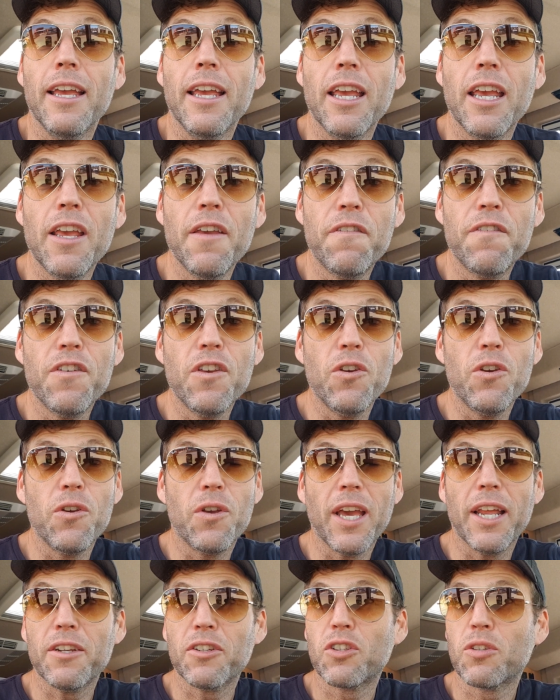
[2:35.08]
If you
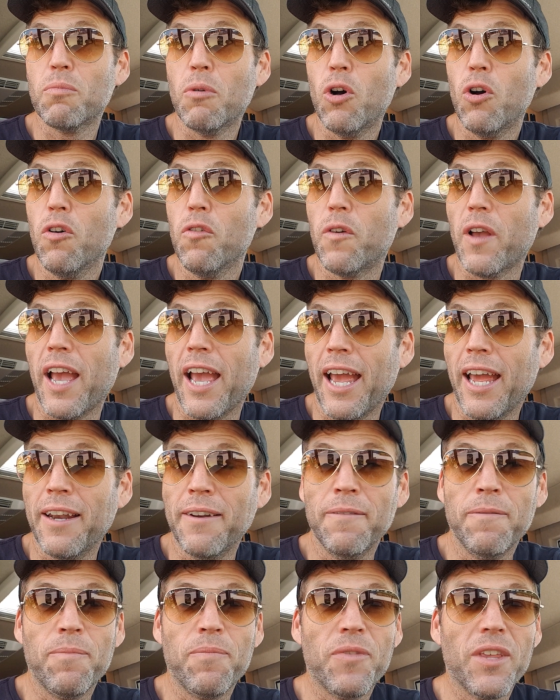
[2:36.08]
get a small
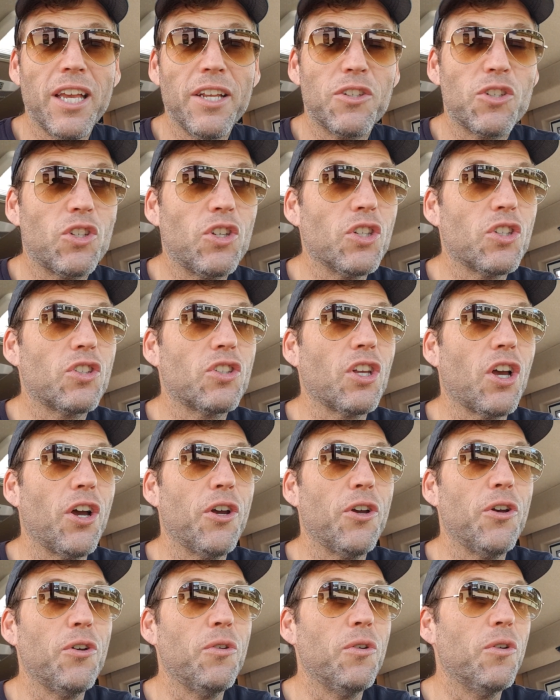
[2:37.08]
van, it's just
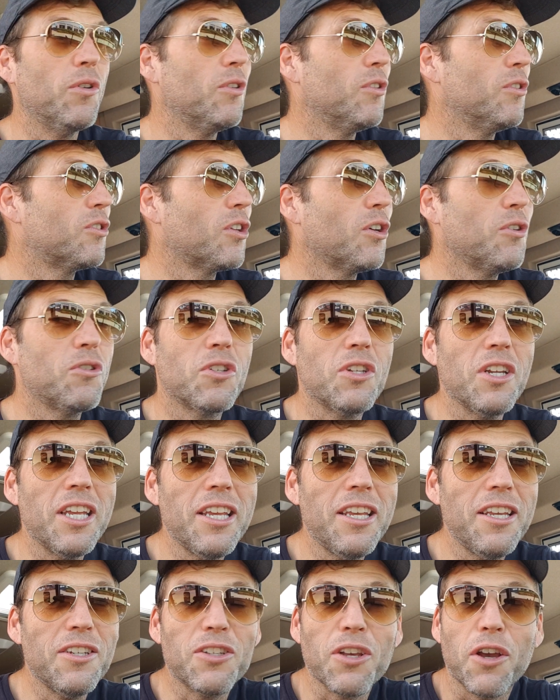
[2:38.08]
so
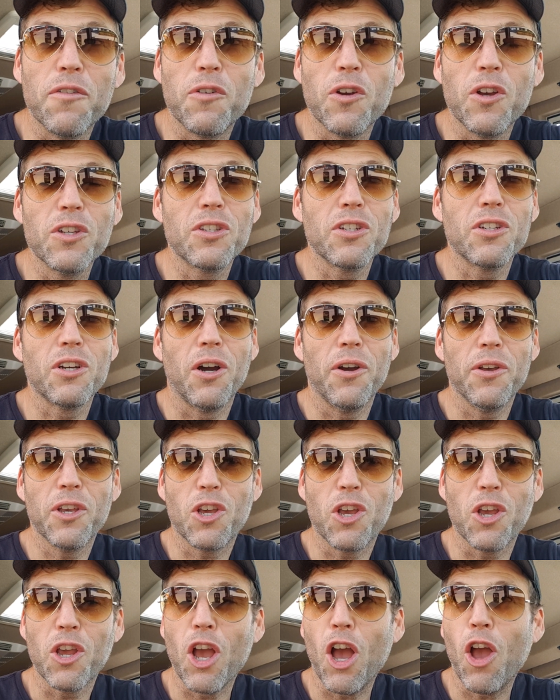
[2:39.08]
sneaky, so versatile. You
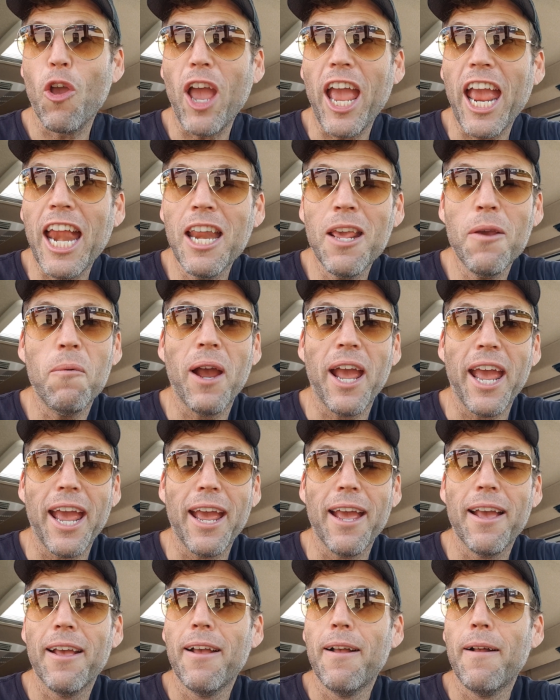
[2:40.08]
can go
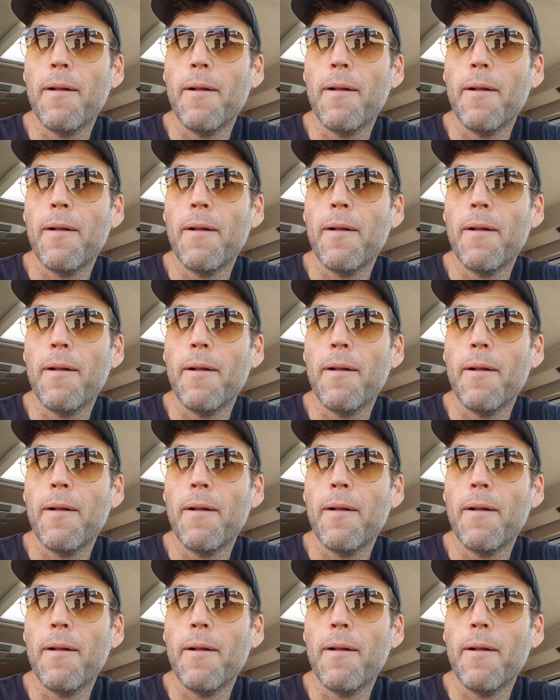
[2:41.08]
anywhere.